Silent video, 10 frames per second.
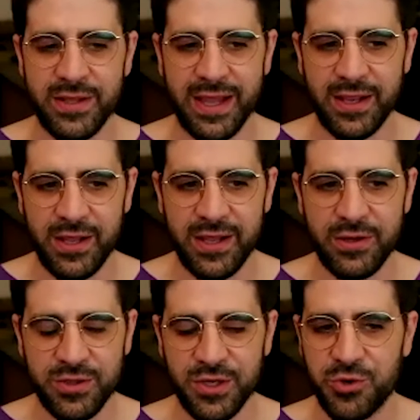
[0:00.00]
like
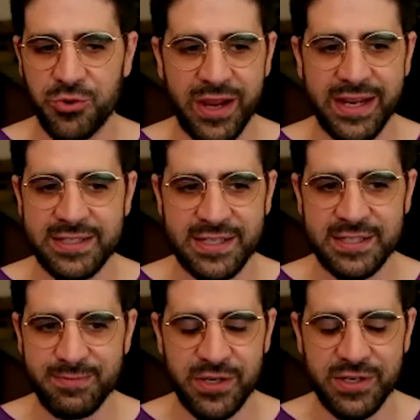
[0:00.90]
the greatest
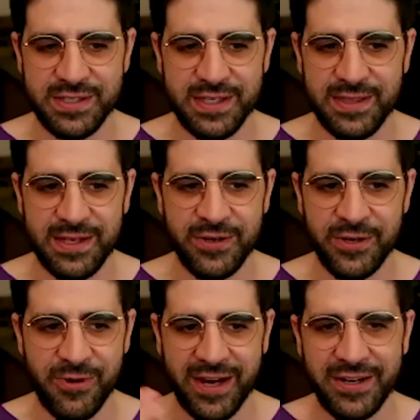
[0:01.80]
conspiracy theory
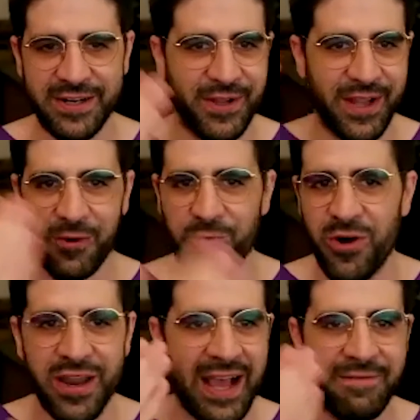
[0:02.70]
record, like
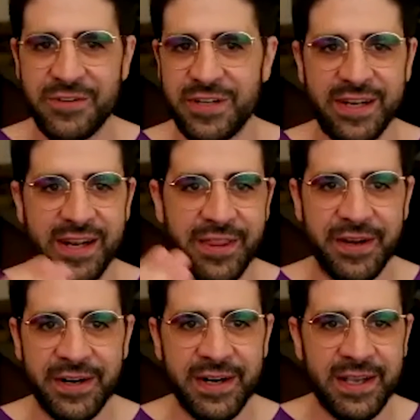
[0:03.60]
one after
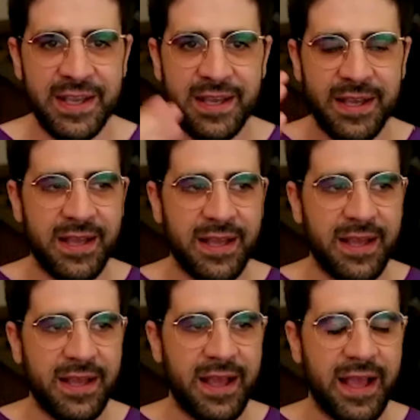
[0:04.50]
another.
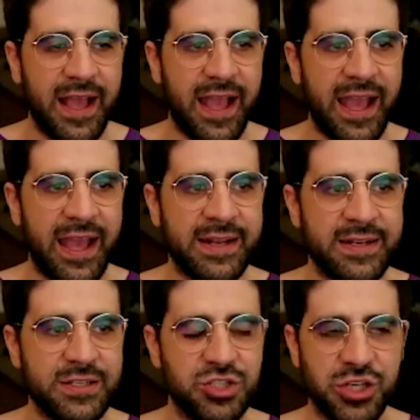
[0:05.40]

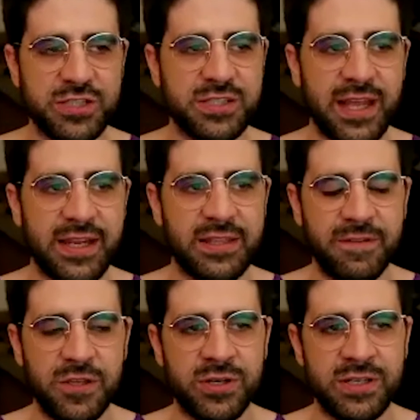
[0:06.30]
And just like the
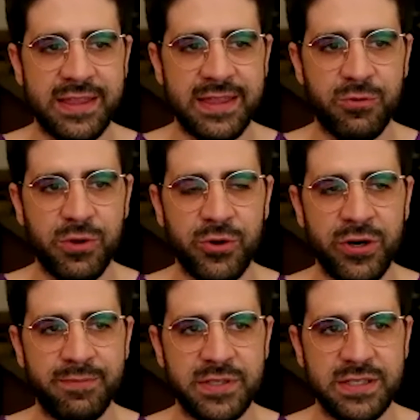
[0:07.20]
viewers, I think we were
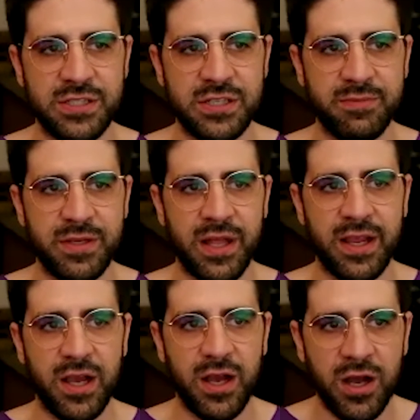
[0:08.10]
in a position to be like,
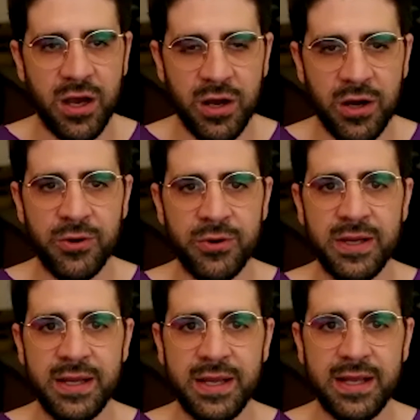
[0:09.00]
oh,
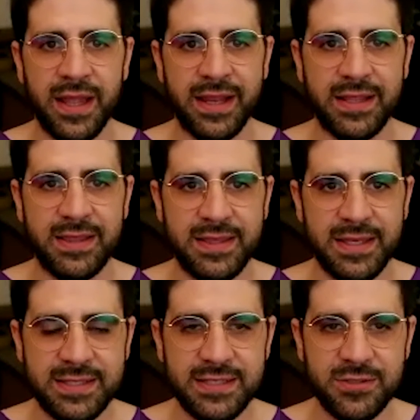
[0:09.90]
like
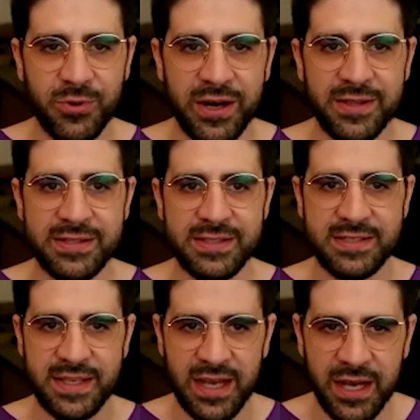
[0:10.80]
this is where this
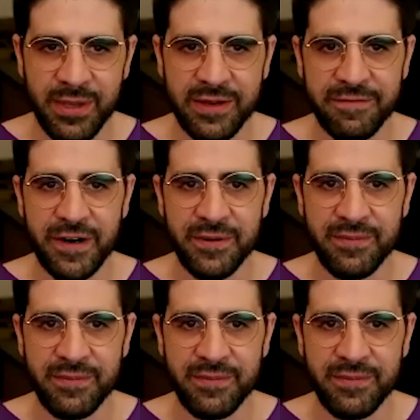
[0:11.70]
is coming from.